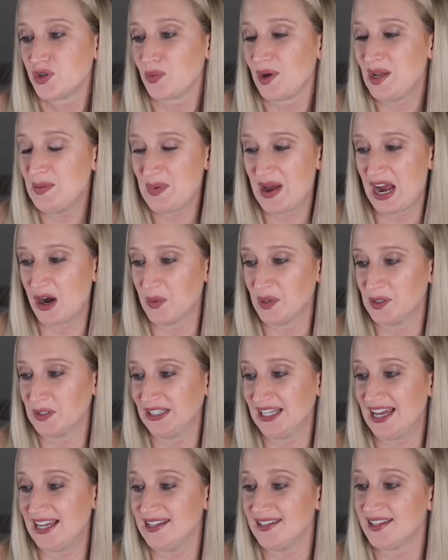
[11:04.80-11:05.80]
great power
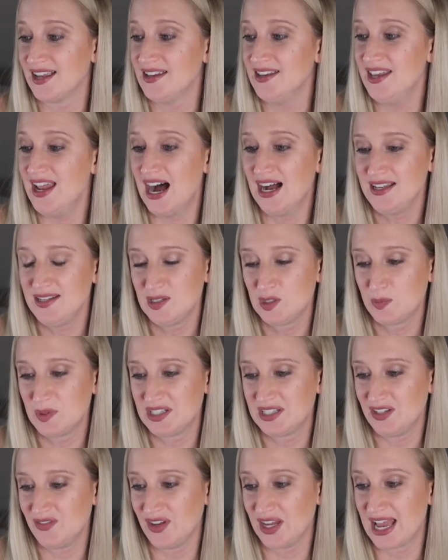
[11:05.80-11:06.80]
lies not in
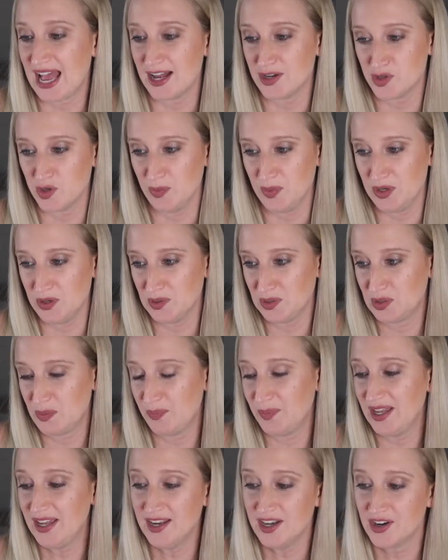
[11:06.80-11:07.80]
specific attributes,
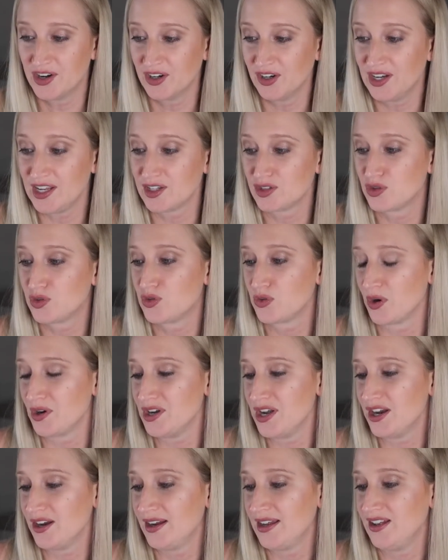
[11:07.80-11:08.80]
but in her
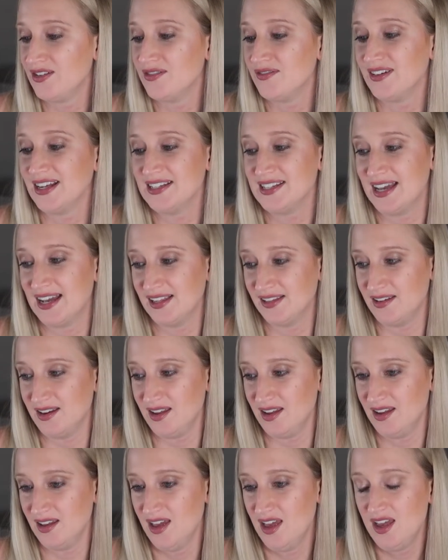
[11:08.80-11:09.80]
extraordinary
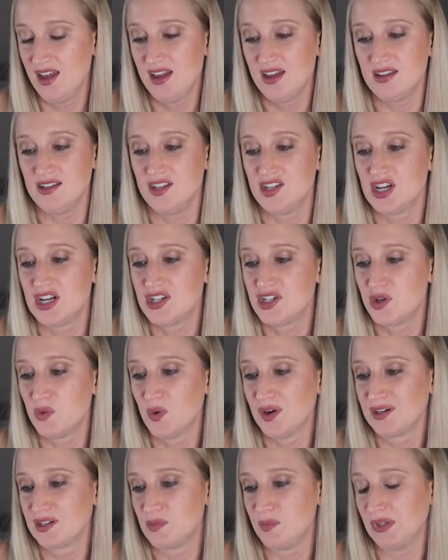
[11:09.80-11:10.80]
vitality. Natasha
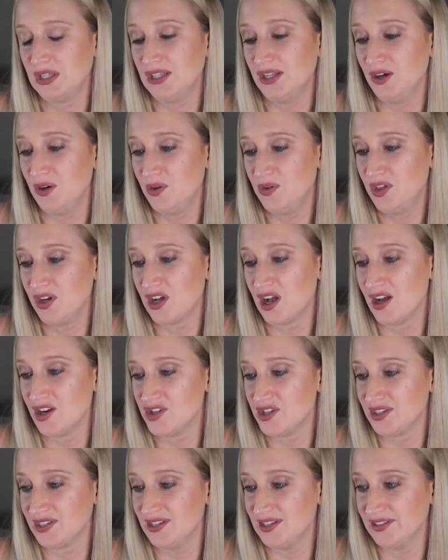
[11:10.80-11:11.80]
works below the
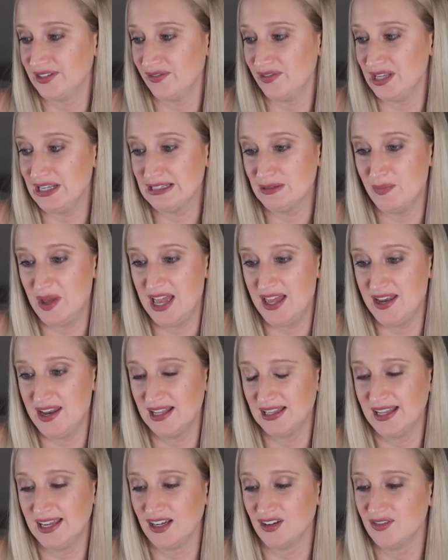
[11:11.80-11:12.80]
consciousness of these men,
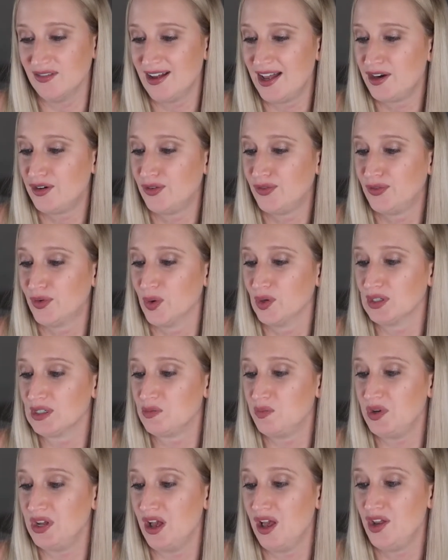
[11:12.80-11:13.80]
like a vital
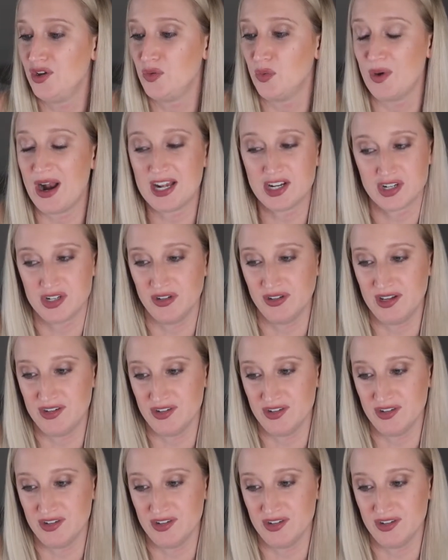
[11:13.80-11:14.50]
force beyond rational